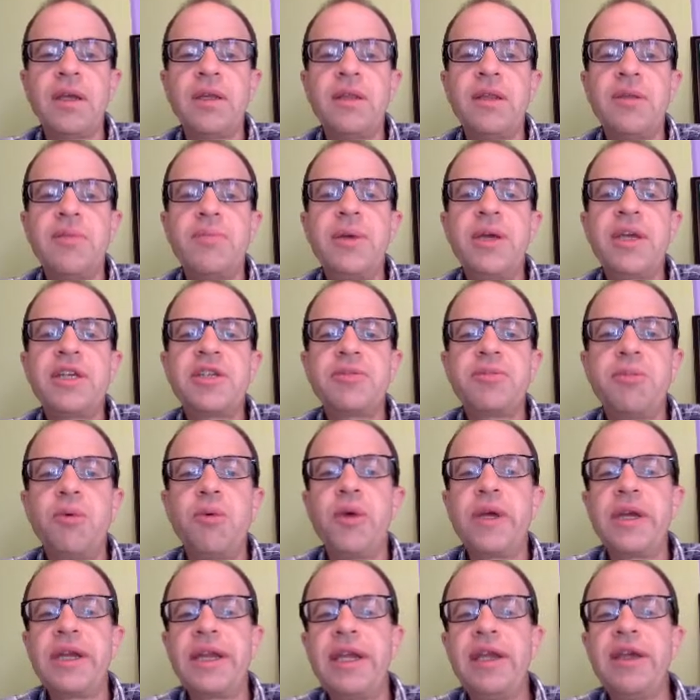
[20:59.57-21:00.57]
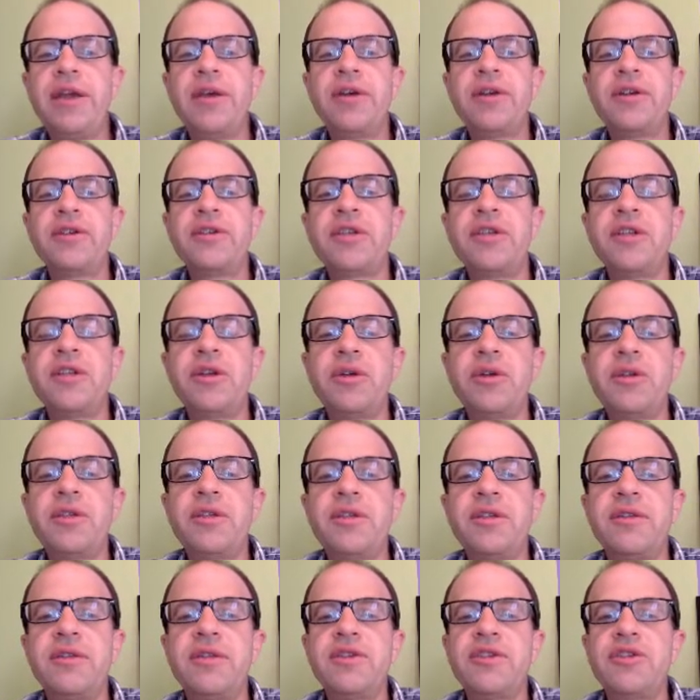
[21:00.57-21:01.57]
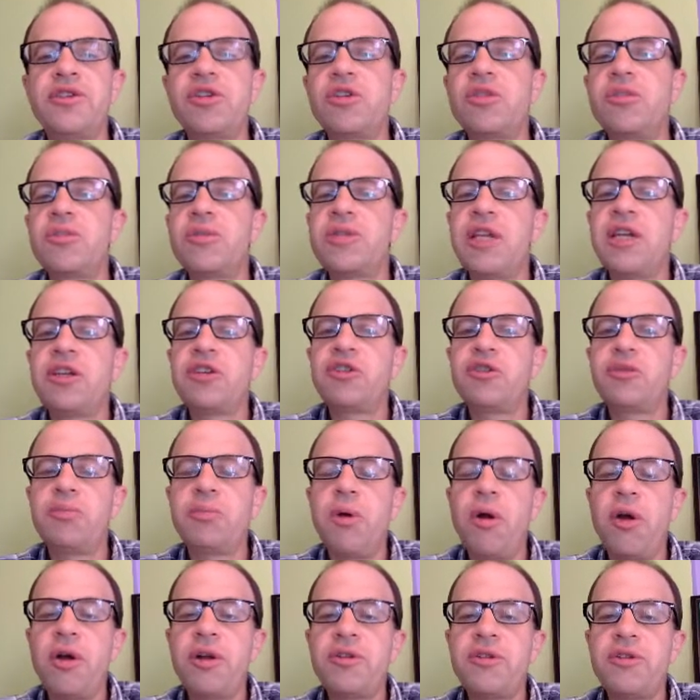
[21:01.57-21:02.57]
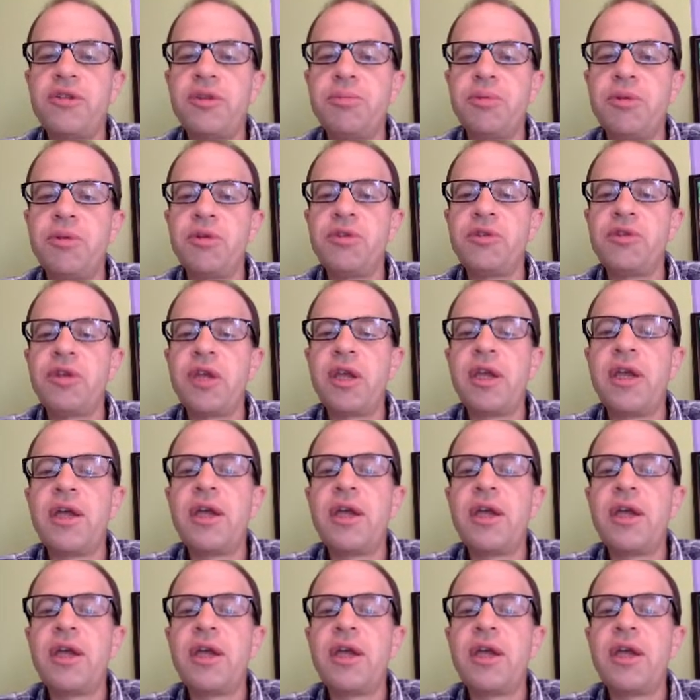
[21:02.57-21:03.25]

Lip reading: The biggest point here is to notice that the circumstantial participles